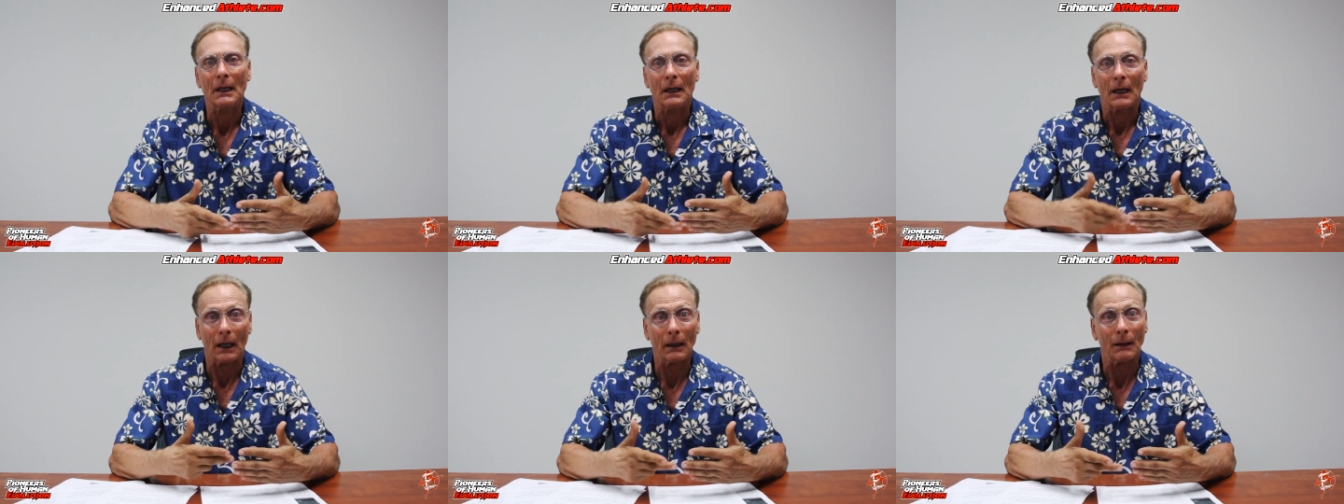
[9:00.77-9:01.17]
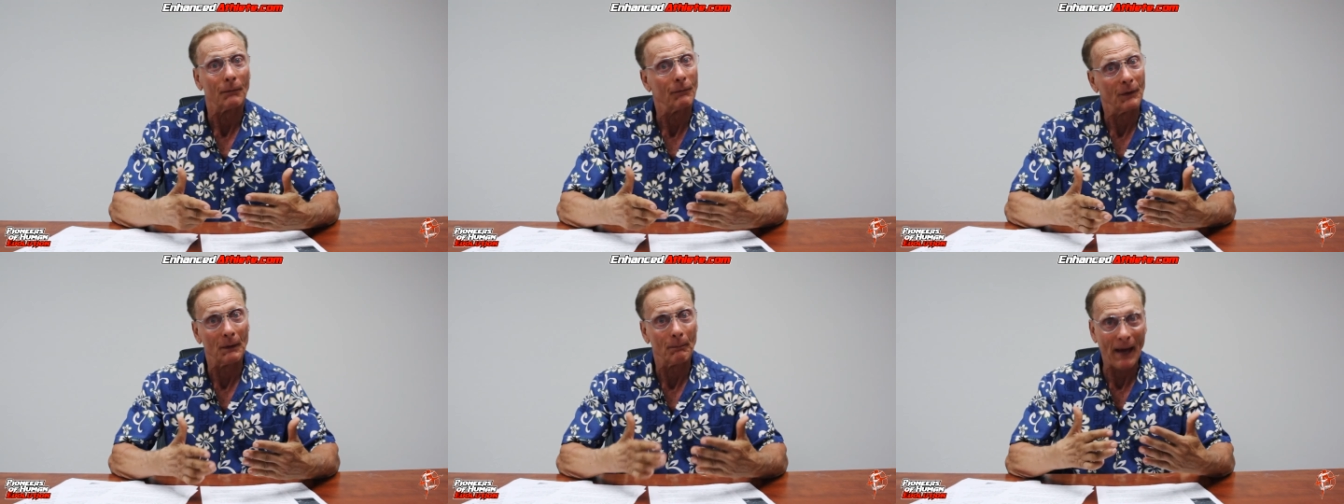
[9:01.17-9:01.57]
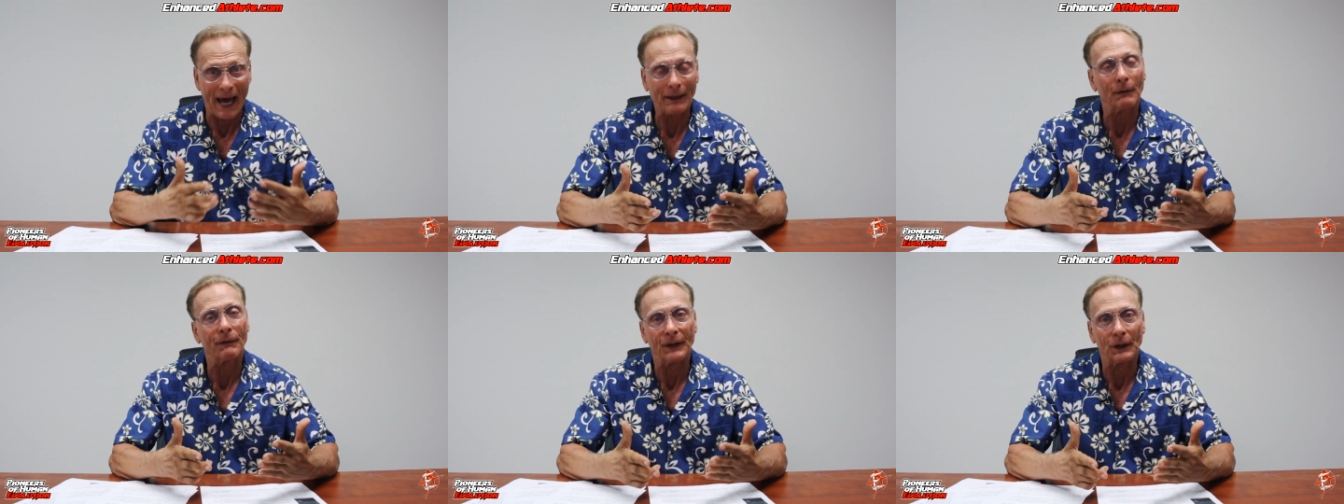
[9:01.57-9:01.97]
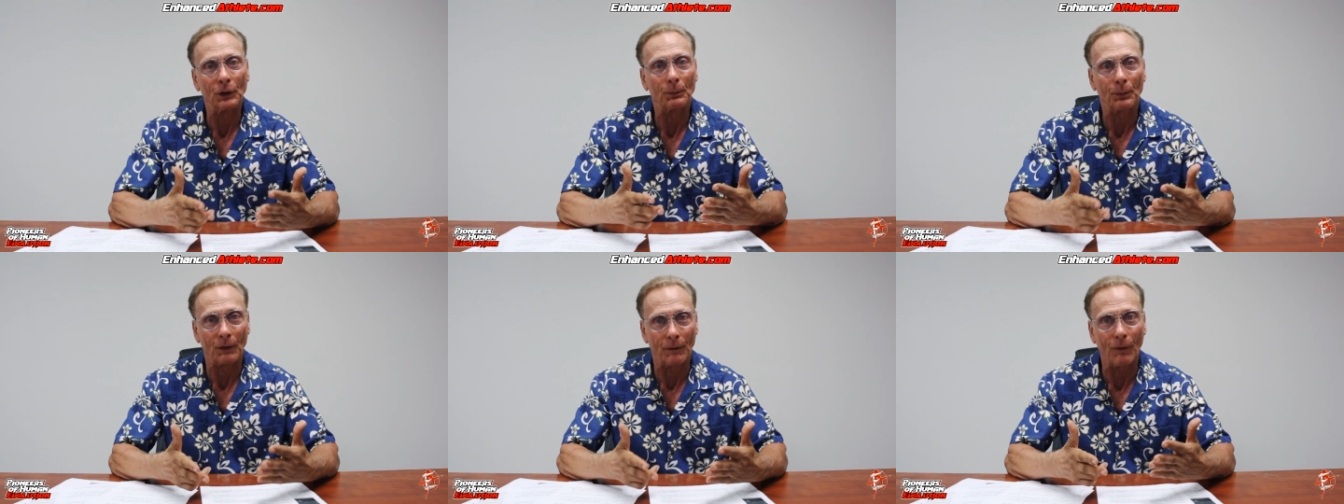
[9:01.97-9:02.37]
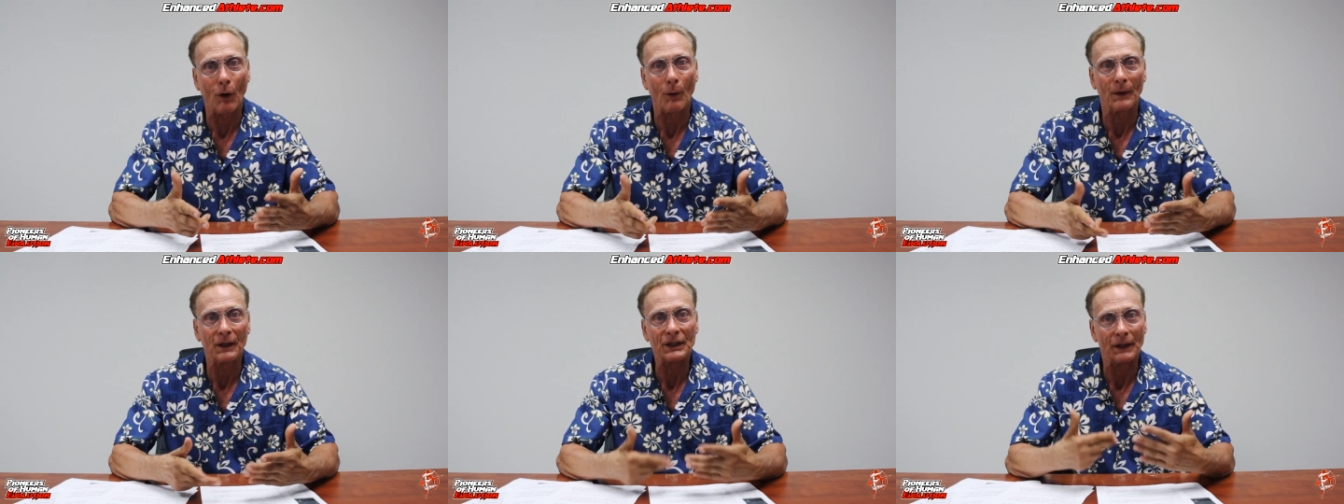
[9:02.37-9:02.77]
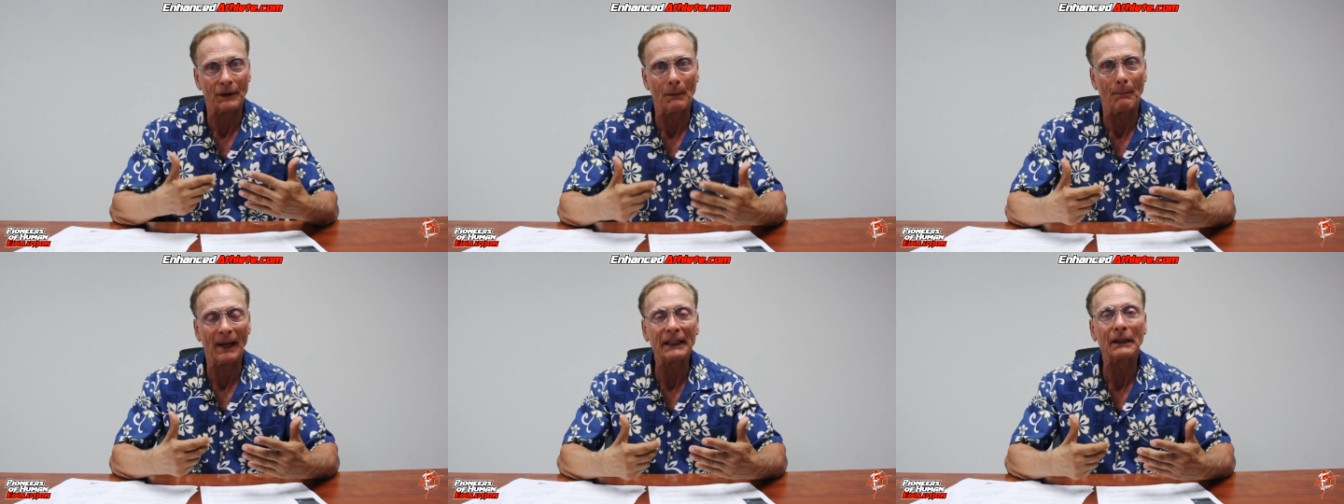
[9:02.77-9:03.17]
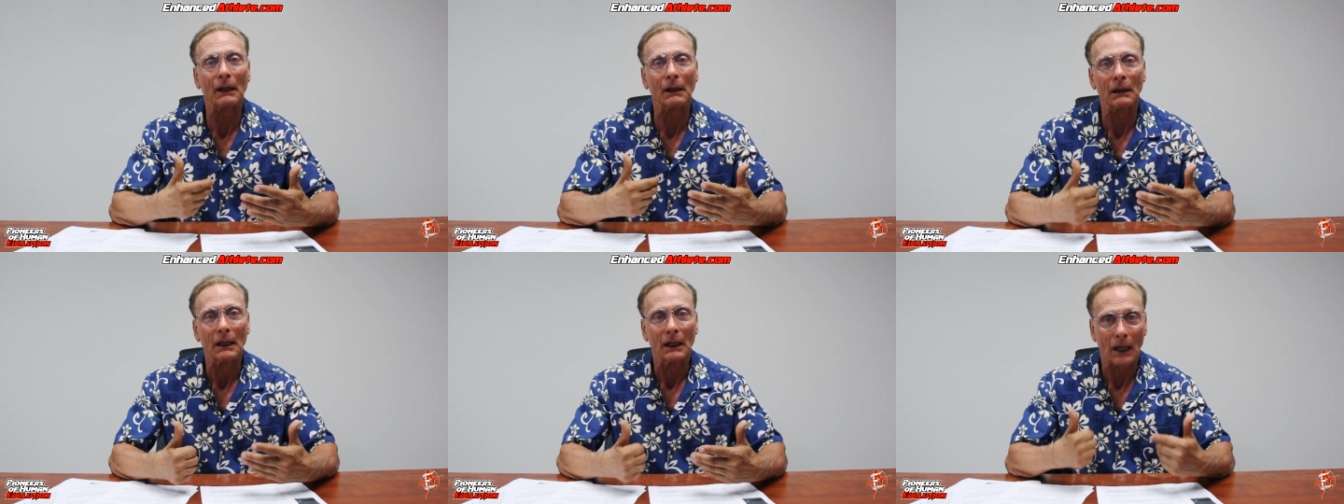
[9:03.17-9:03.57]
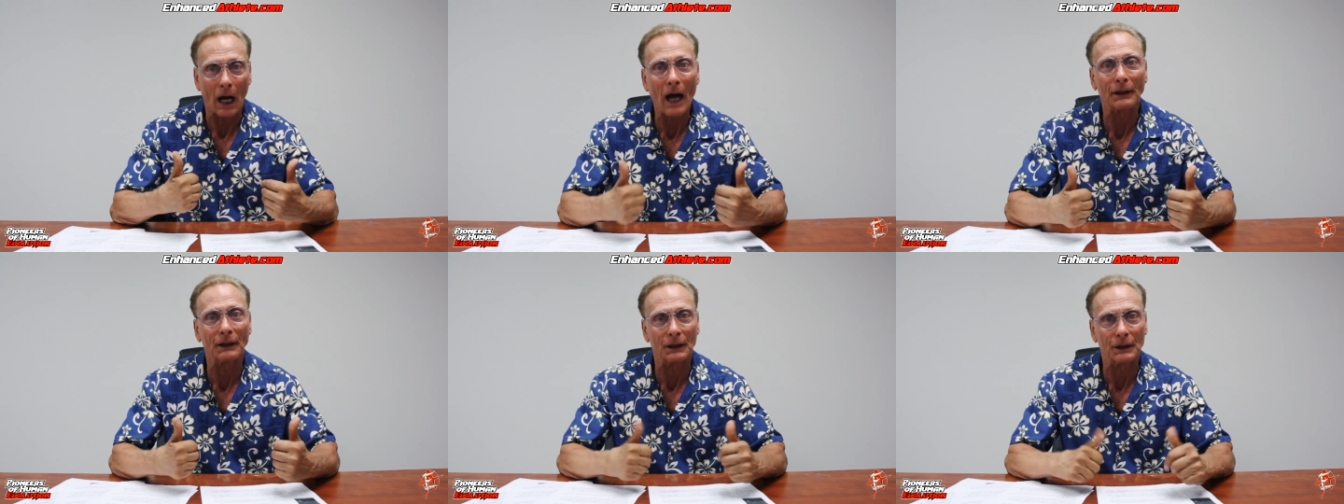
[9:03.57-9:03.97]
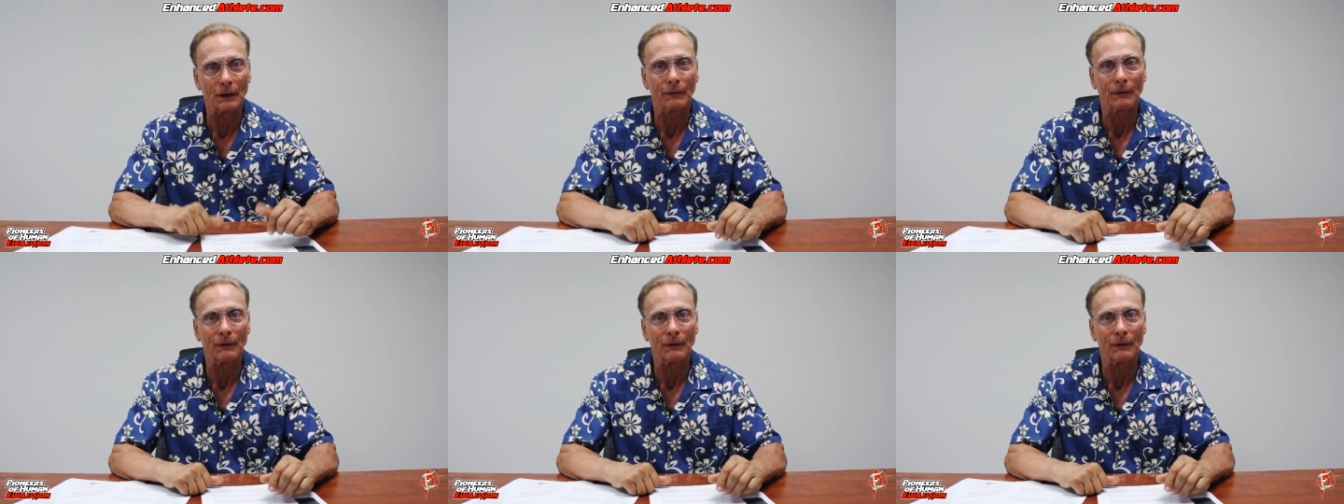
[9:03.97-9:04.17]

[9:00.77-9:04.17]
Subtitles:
battlefield performance and the mental cognitive